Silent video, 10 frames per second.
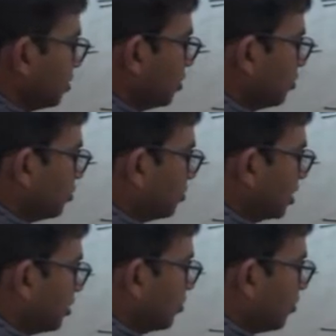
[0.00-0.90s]

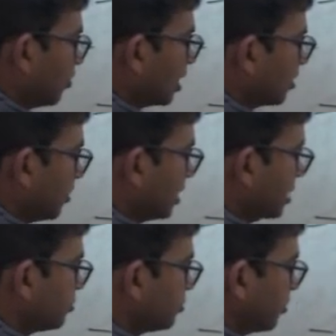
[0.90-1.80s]
2Q1 by
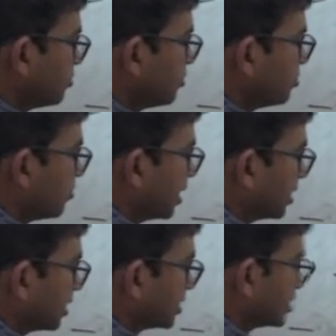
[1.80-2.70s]
2
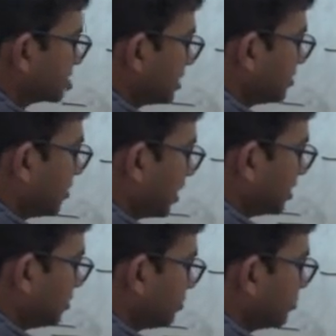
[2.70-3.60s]
minus C
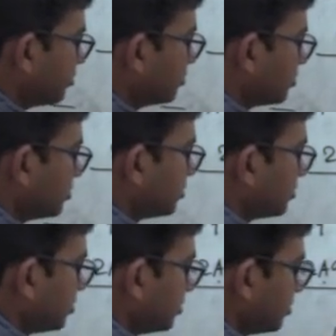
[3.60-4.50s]
by 2
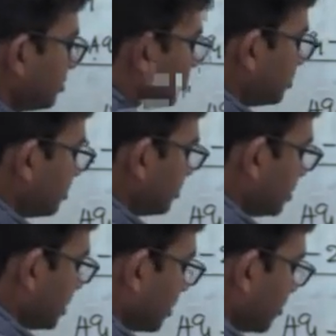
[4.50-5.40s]

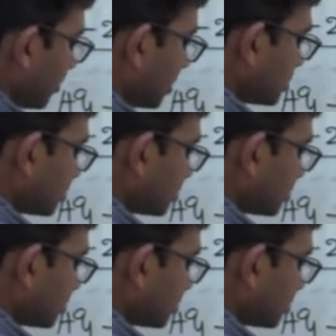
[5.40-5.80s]
equals